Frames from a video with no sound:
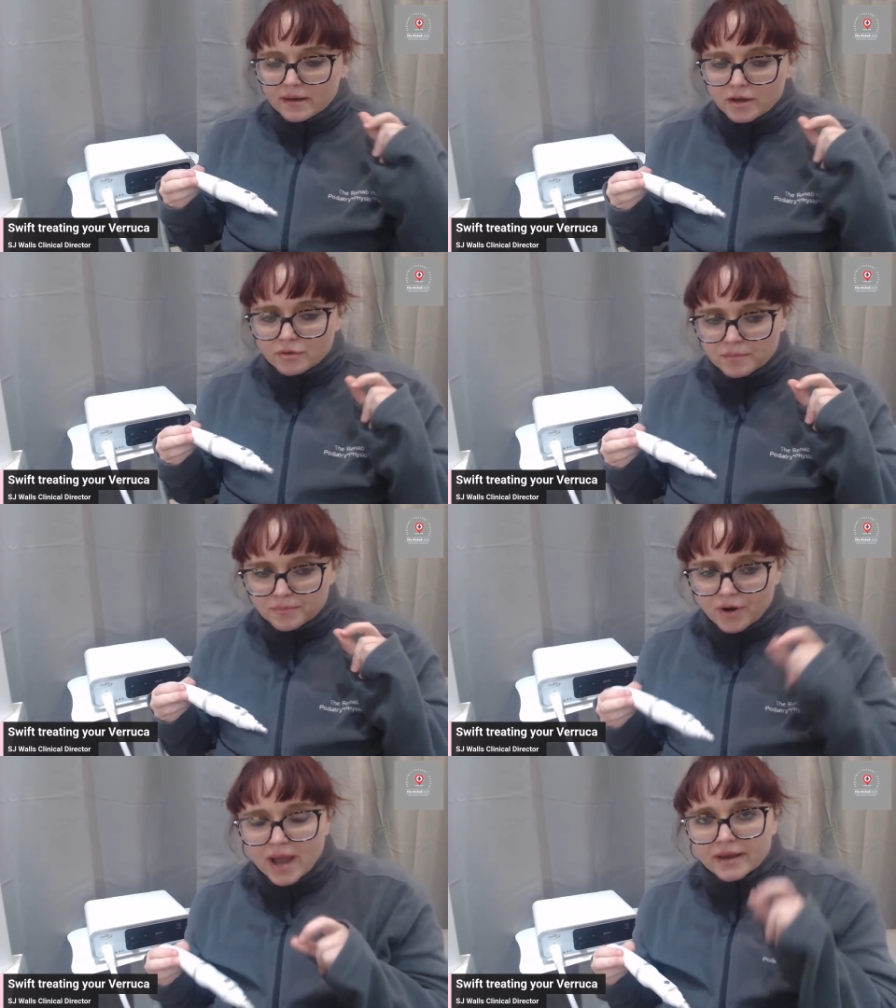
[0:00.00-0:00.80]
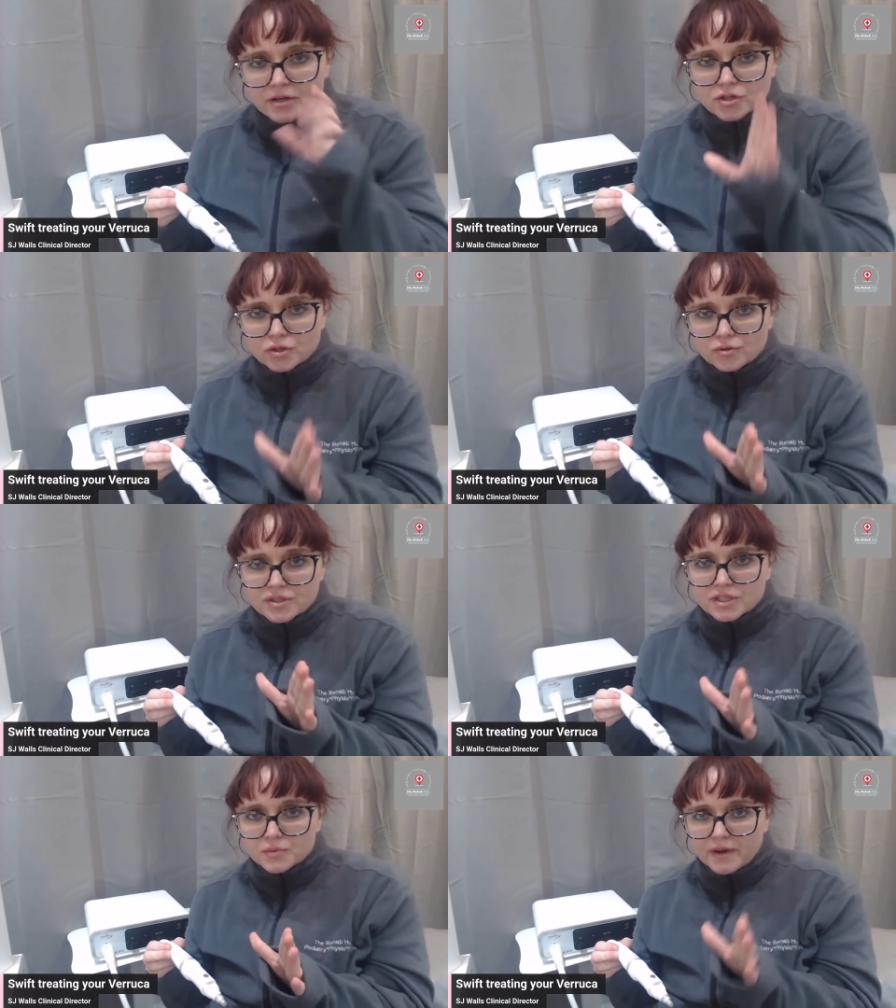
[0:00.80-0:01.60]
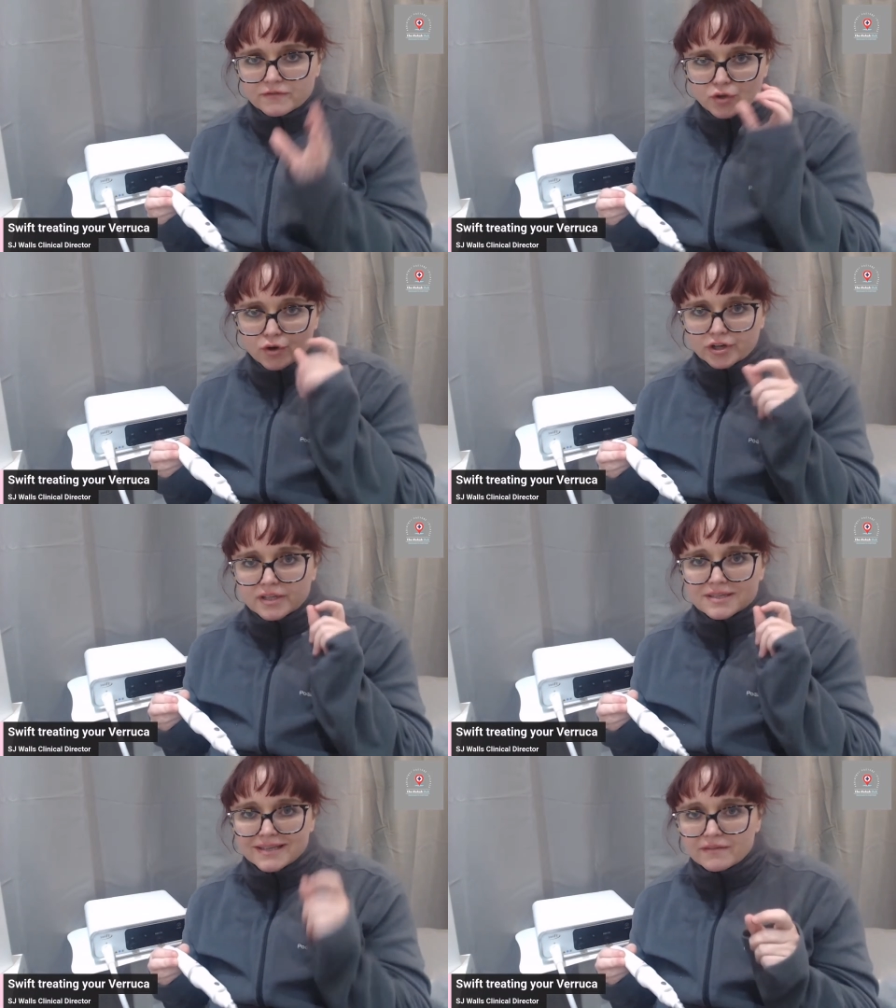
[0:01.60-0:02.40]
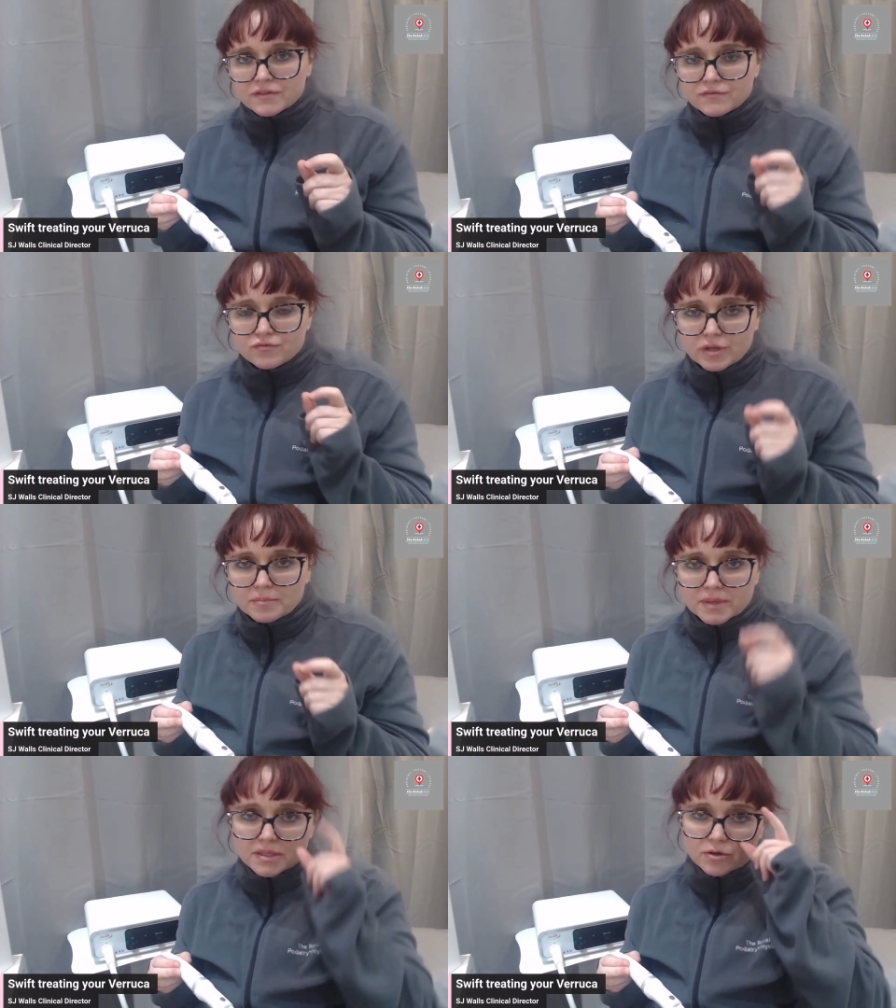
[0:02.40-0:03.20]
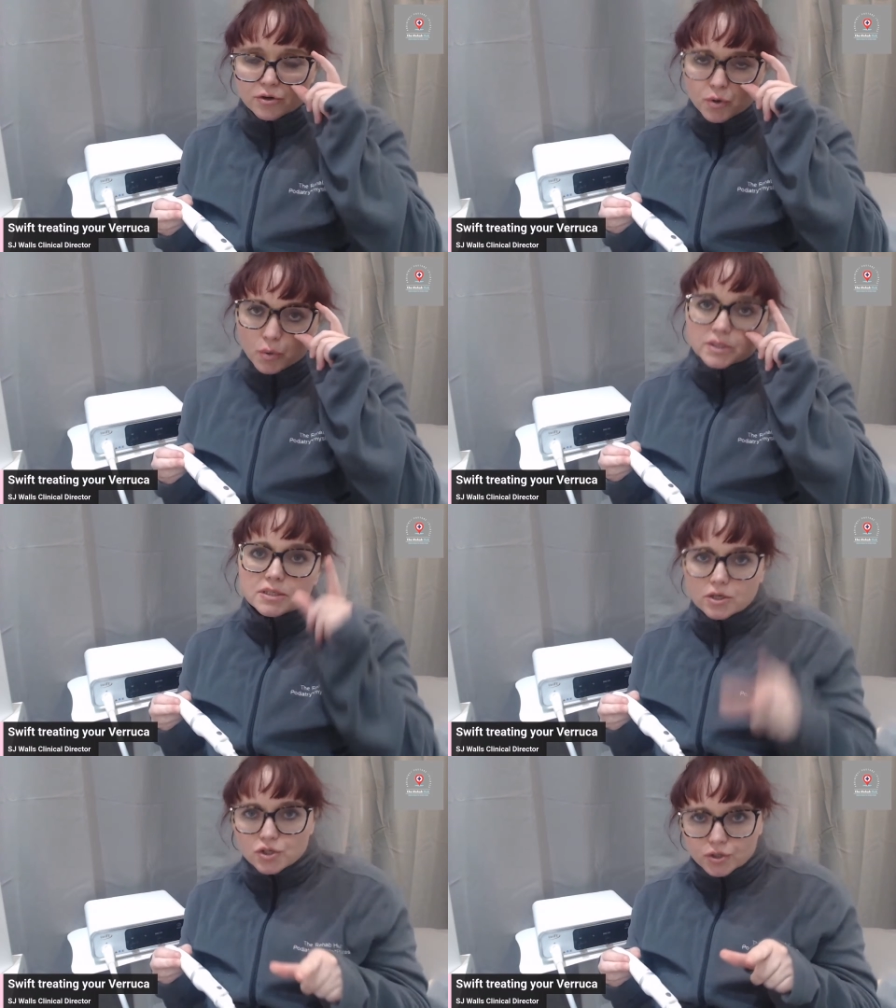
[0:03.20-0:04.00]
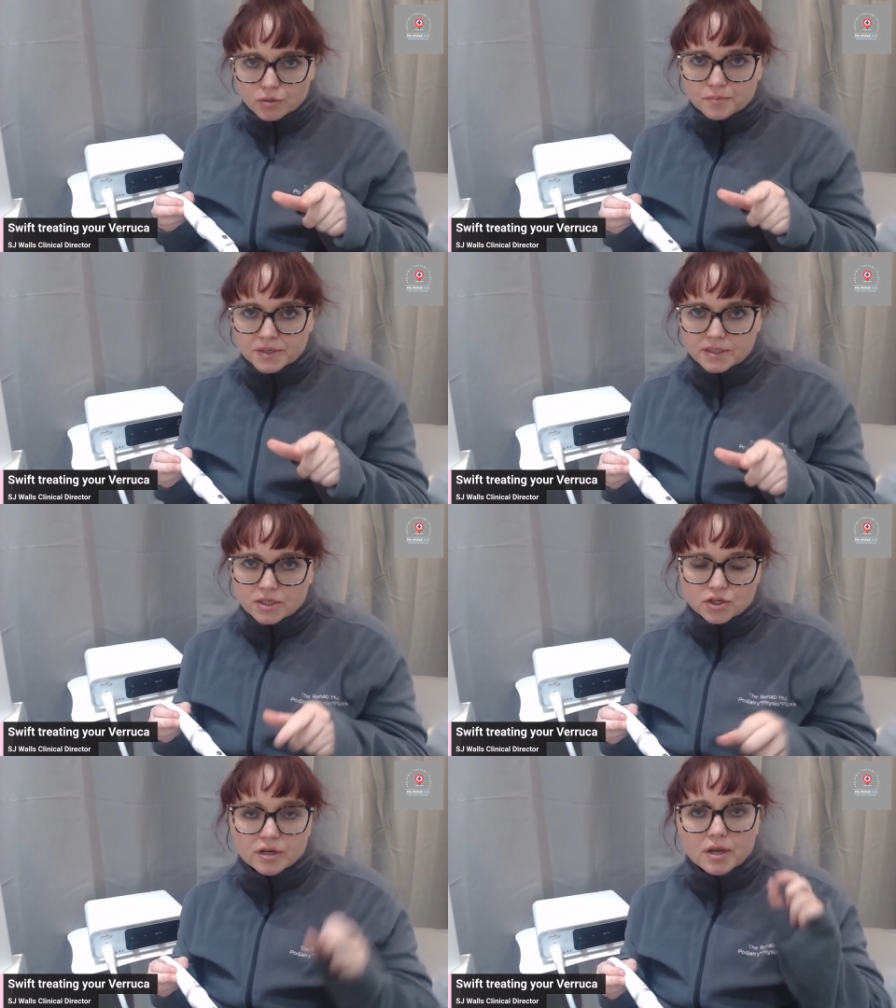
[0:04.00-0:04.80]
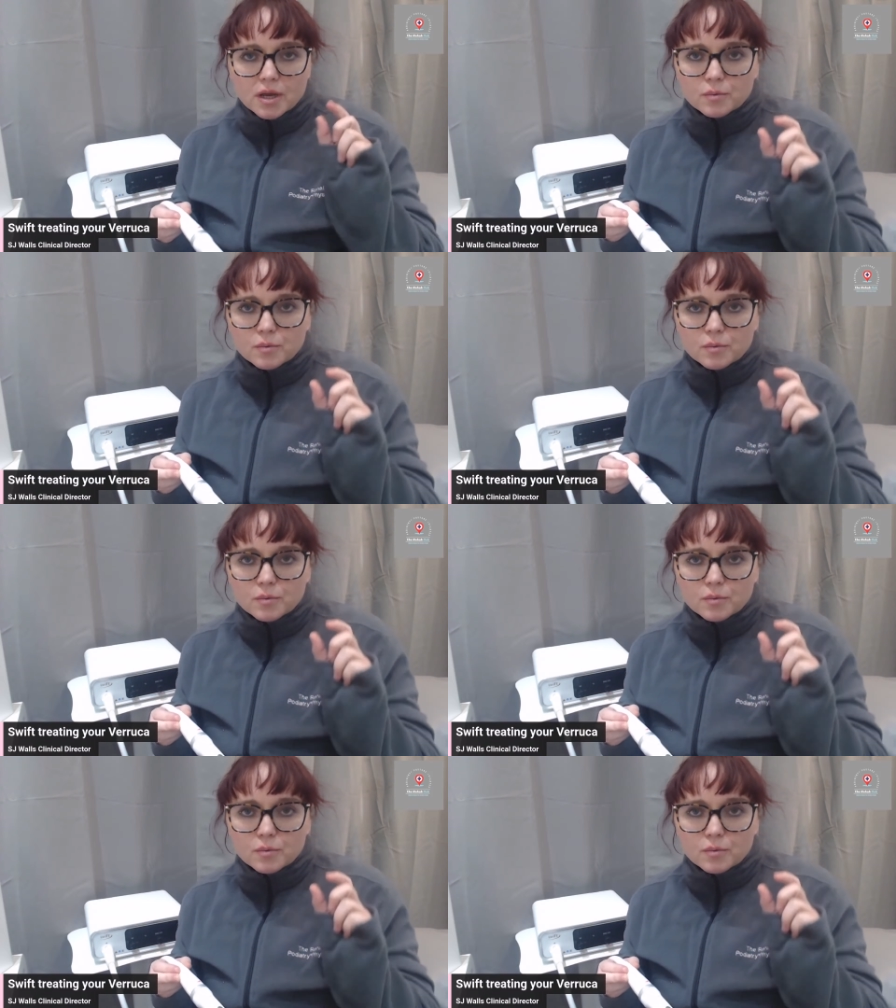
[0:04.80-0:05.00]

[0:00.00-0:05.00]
Now, prior to using Swift, our conservative treatments, our non-surgical procedure,